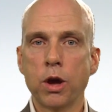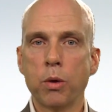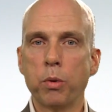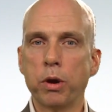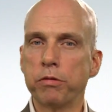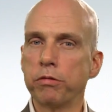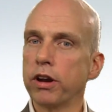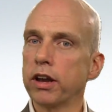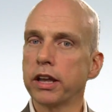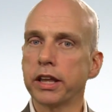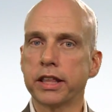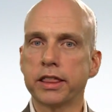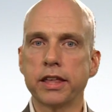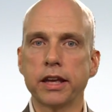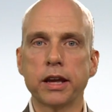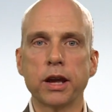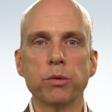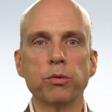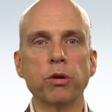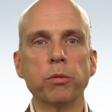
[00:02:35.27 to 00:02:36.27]
we really
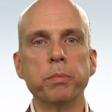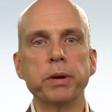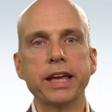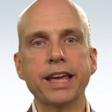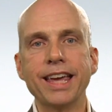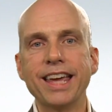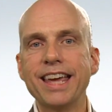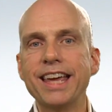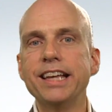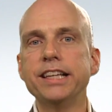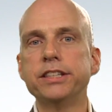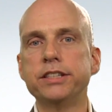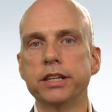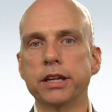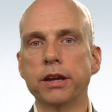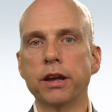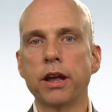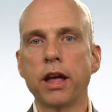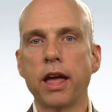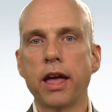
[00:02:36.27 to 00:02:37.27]
think it will be
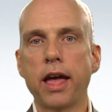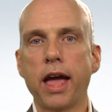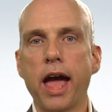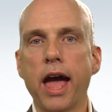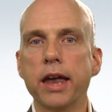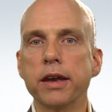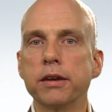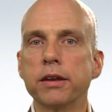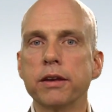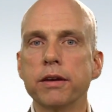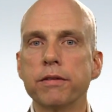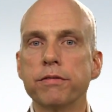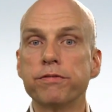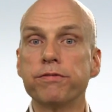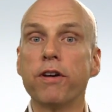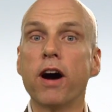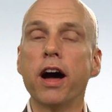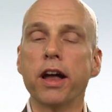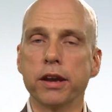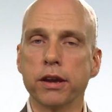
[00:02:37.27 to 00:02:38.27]
easy and
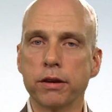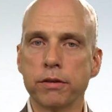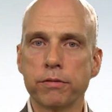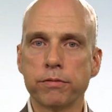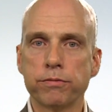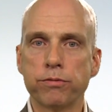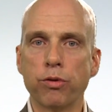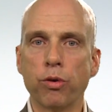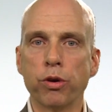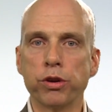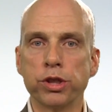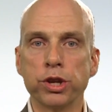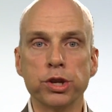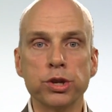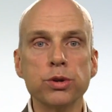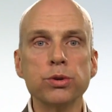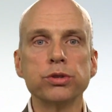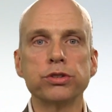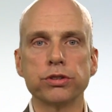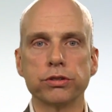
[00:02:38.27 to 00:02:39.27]
fun for the
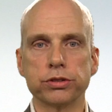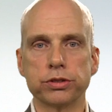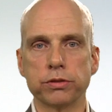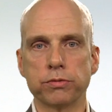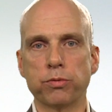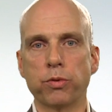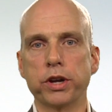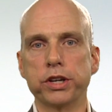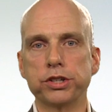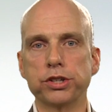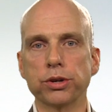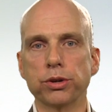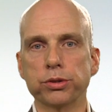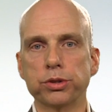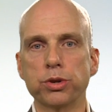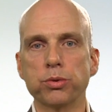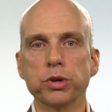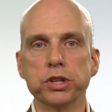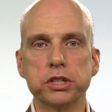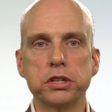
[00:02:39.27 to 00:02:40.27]
users of Windchill
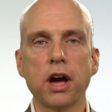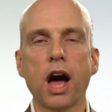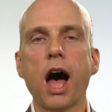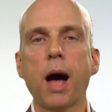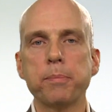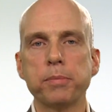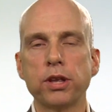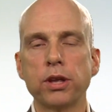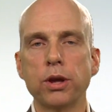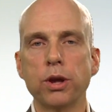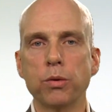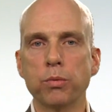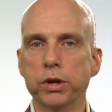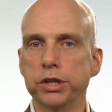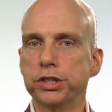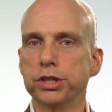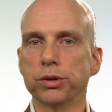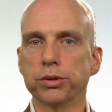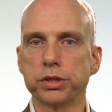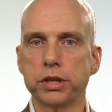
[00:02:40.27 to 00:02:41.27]
to adopt
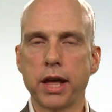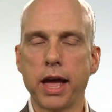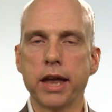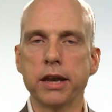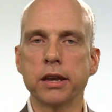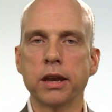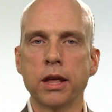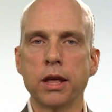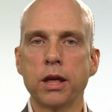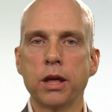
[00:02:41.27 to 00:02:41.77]
Windchill 10.